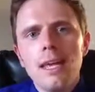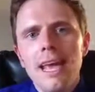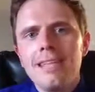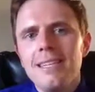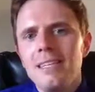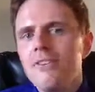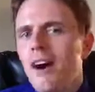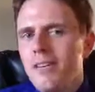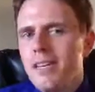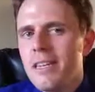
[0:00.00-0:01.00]
Casein is
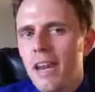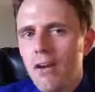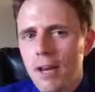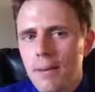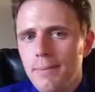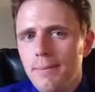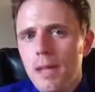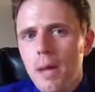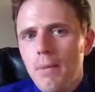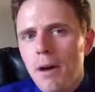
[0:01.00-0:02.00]
found in dairy,
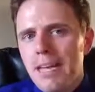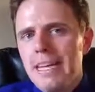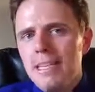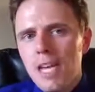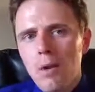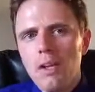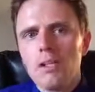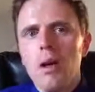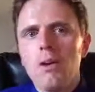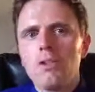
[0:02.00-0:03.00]
but in dairy
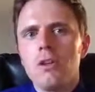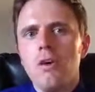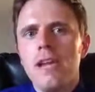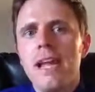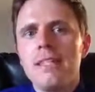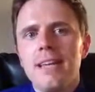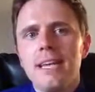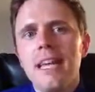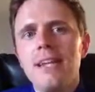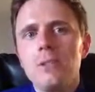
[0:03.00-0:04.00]
is also an
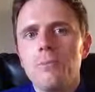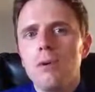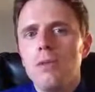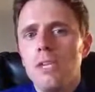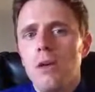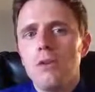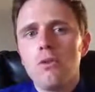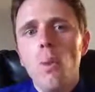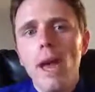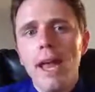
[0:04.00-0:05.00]
anti-cancer protein known
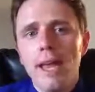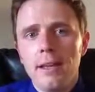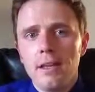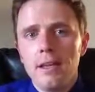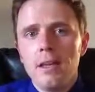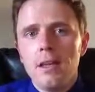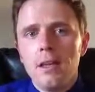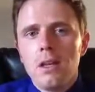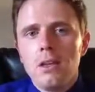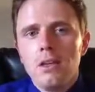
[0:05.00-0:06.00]
as whey.
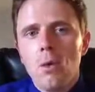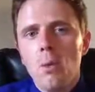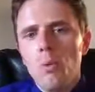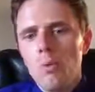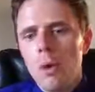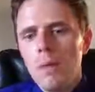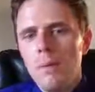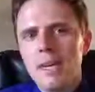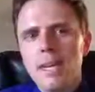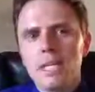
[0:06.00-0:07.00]
So normally
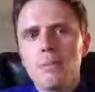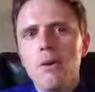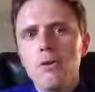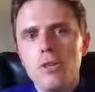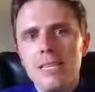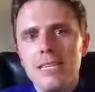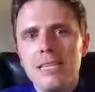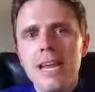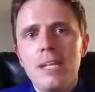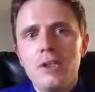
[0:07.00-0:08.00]
we get exposed to these
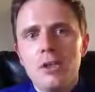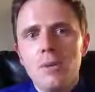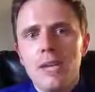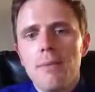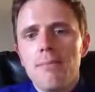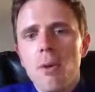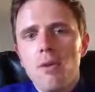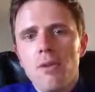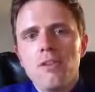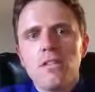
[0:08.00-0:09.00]
in nature, we get
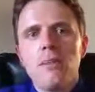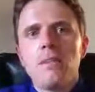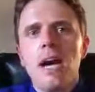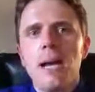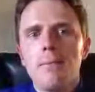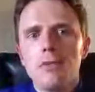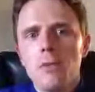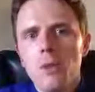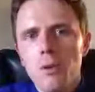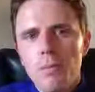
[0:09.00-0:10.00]
both at the same time.
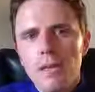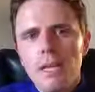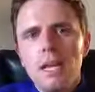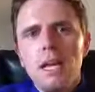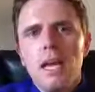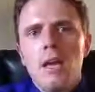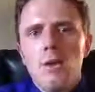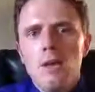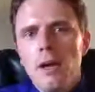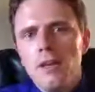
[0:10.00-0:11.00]
So there would be
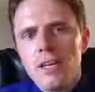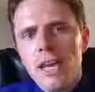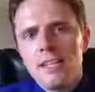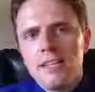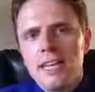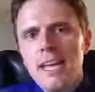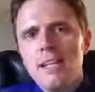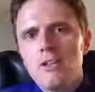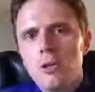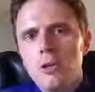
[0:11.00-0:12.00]
the
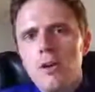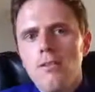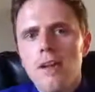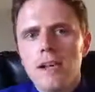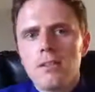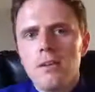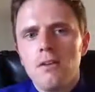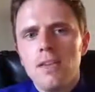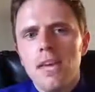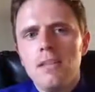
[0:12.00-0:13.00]
anti-cancer effects
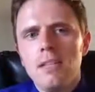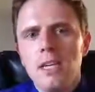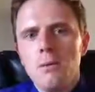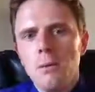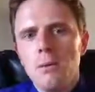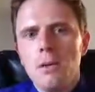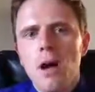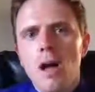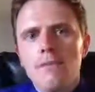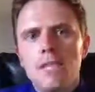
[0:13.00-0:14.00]
of casein would be
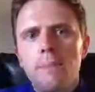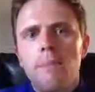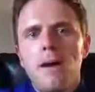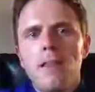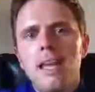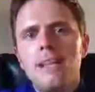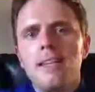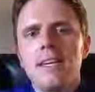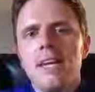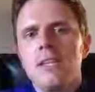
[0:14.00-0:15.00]
offset by the
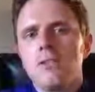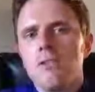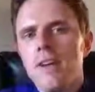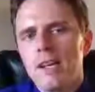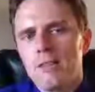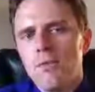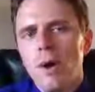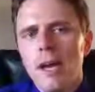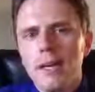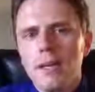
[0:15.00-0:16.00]
anti-cancer effects of
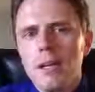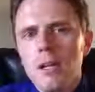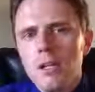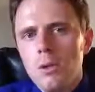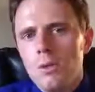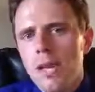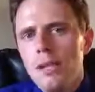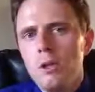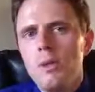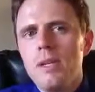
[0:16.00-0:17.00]
whey. So in
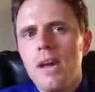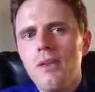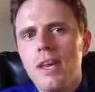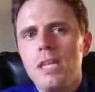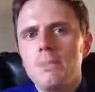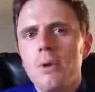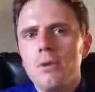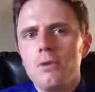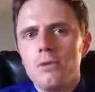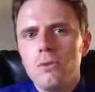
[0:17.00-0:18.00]
nature we never get
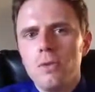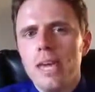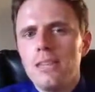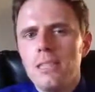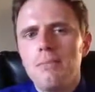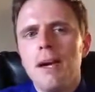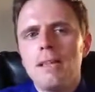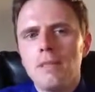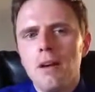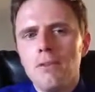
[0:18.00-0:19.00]
exposed to casein by
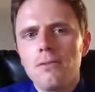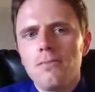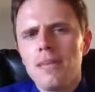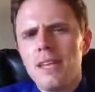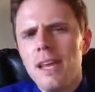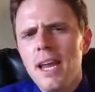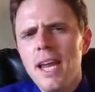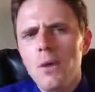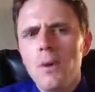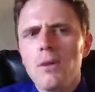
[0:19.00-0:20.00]
itself. And
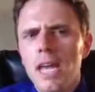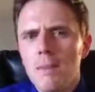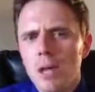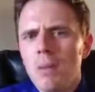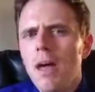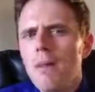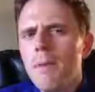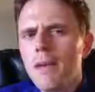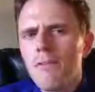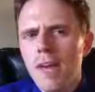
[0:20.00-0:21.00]
I agree with Campbell. I'm not a
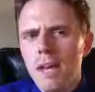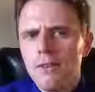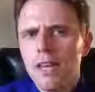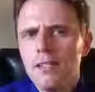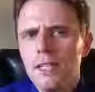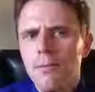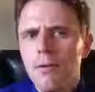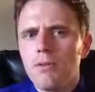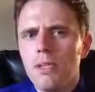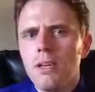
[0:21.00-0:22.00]
big fan of casein
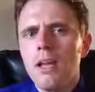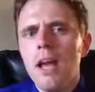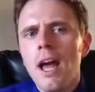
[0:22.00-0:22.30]
protein.